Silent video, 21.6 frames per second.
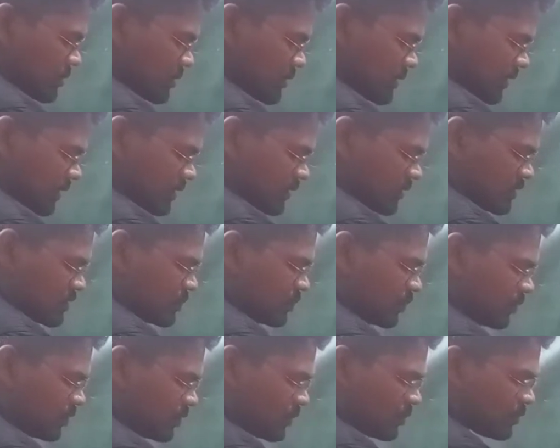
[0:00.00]
that
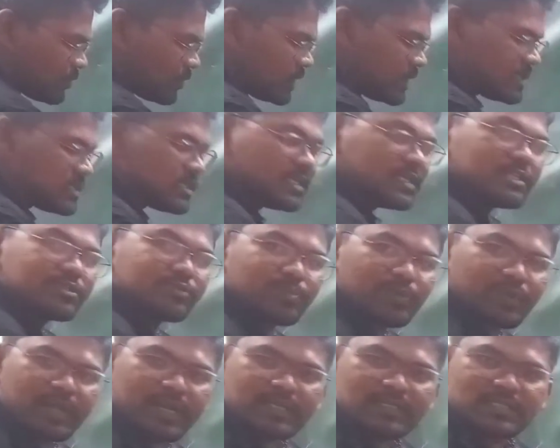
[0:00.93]
spore producing
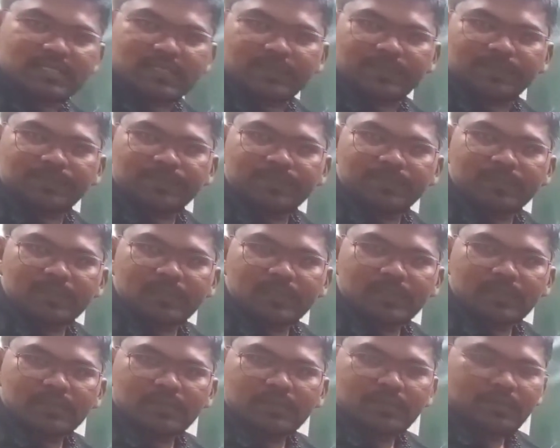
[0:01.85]
sporangium
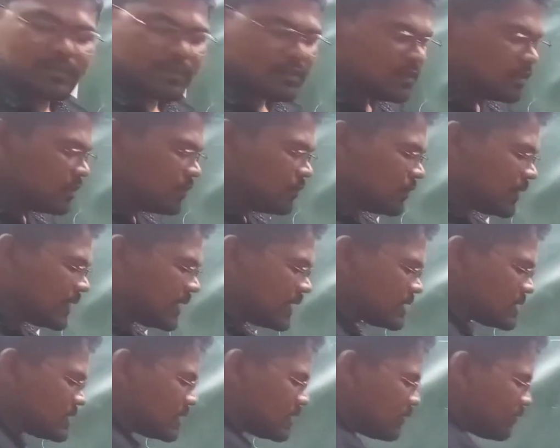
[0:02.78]
we
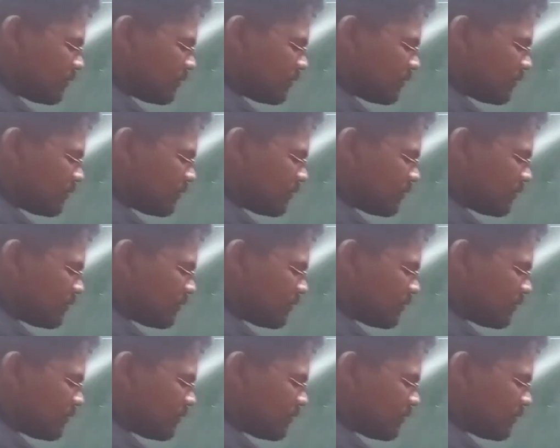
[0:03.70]
can see the